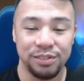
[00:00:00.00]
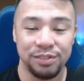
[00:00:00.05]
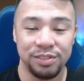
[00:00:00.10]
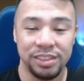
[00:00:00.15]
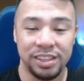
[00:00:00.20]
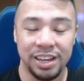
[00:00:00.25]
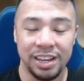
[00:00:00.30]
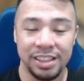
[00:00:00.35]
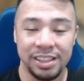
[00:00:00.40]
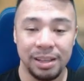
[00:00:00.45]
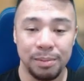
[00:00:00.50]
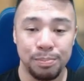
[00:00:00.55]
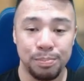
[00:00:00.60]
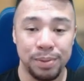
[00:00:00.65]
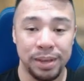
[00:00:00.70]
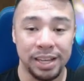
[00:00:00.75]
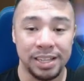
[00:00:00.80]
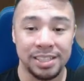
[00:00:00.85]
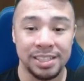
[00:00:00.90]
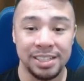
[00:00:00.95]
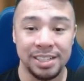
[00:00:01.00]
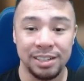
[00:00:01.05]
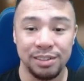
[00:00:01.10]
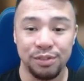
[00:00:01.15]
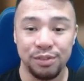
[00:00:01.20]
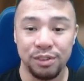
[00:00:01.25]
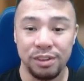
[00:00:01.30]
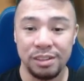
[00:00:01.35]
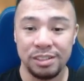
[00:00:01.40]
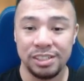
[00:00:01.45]
done the Pixnil
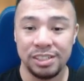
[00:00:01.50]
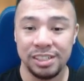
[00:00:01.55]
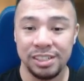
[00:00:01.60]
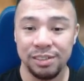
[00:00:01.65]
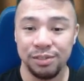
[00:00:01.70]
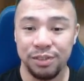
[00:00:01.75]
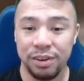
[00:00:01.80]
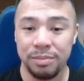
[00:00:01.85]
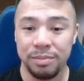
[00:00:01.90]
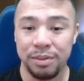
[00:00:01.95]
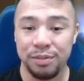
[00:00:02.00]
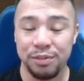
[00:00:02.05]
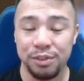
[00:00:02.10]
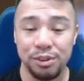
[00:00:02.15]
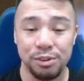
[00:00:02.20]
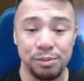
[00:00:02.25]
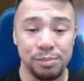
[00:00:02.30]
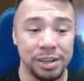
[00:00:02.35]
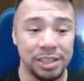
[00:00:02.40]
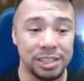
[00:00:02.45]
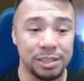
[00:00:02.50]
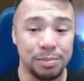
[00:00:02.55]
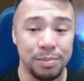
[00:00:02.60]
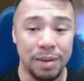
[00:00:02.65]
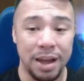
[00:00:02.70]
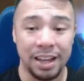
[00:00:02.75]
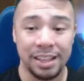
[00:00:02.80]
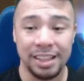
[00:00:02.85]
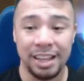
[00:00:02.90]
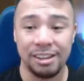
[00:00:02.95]
Fusion from a few months
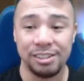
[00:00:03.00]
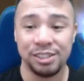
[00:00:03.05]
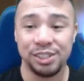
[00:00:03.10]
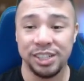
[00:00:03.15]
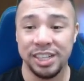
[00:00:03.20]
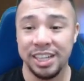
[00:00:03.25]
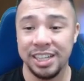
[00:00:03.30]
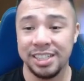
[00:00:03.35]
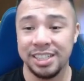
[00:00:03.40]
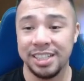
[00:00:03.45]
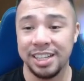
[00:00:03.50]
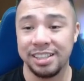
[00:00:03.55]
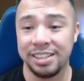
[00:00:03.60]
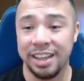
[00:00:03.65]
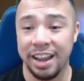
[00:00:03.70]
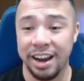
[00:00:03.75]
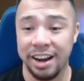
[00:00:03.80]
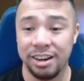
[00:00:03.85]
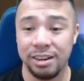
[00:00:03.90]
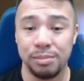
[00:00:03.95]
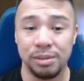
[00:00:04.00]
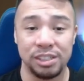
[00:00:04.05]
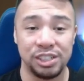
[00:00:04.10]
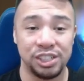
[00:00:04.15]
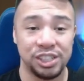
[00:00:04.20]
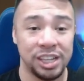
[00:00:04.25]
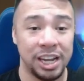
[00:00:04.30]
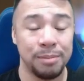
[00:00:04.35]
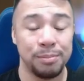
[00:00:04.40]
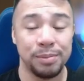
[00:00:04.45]
back, now she is a terrible
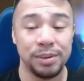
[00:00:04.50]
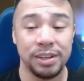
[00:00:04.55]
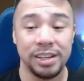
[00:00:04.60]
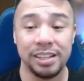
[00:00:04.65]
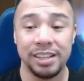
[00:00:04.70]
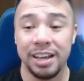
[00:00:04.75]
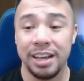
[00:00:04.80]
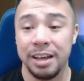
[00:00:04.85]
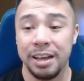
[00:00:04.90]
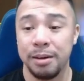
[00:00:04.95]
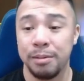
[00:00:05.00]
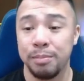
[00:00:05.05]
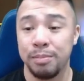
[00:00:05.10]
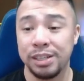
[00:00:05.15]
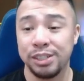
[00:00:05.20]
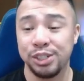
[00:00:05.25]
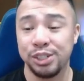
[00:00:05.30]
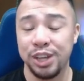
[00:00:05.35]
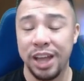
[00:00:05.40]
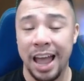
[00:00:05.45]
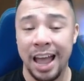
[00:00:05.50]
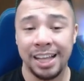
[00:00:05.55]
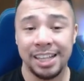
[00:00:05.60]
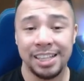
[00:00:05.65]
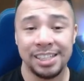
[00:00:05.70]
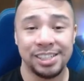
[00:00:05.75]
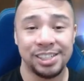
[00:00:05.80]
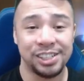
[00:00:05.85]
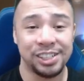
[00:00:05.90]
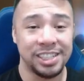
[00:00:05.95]
champion, but
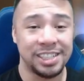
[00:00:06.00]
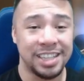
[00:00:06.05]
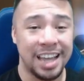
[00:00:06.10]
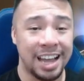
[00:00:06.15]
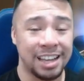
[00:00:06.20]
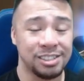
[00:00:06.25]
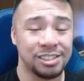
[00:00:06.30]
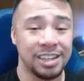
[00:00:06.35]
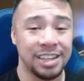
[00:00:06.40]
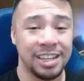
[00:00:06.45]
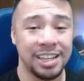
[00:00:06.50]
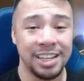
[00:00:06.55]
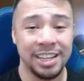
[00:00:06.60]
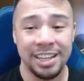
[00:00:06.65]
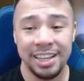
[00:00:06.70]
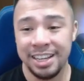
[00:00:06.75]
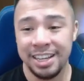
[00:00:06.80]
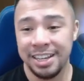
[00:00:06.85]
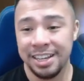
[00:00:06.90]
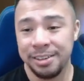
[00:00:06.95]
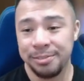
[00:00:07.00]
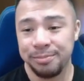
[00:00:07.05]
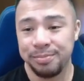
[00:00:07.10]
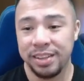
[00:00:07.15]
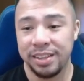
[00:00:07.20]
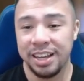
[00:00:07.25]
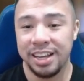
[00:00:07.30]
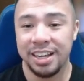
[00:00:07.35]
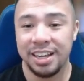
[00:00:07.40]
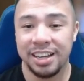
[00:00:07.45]
she's actually
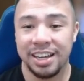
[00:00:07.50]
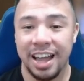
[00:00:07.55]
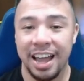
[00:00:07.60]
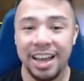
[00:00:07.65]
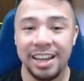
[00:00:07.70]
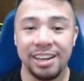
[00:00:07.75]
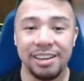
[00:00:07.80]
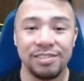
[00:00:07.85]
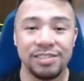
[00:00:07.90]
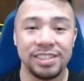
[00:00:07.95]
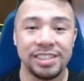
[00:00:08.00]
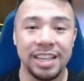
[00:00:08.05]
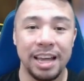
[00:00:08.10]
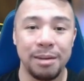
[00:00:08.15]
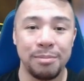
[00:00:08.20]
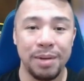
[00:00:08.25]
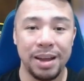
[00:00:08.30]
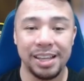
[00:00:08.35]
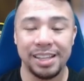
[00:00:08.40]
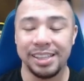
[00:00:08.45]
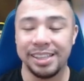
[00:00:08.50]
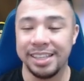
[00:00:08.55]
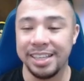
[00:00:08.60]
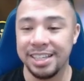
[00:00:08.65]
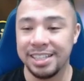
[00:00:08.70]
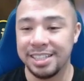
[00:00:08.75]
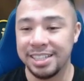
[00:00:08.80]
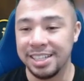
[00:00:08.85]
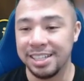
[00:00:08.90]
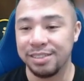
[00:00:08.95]
kind of
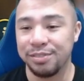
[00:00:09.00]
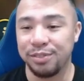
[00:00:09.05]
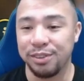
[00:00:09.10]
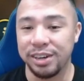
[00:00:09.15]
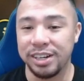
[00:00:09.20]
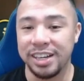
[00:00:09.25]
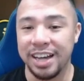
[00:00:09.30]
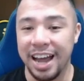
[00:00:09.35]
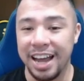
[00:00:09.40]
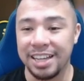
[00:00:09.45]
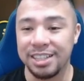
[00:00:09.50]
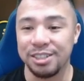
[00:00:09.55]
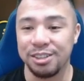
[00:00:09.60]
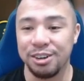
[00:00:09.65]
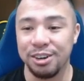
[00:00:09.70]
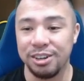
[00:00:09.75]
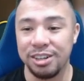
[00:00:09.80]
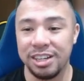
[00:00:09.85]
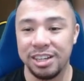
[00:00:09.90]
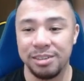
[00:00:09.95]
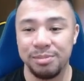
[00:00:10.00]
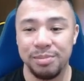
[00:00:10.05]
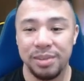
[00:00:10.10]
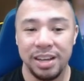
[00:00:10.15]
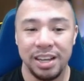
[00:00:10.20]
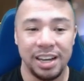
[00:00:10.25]
semi-decent for the Ice Golem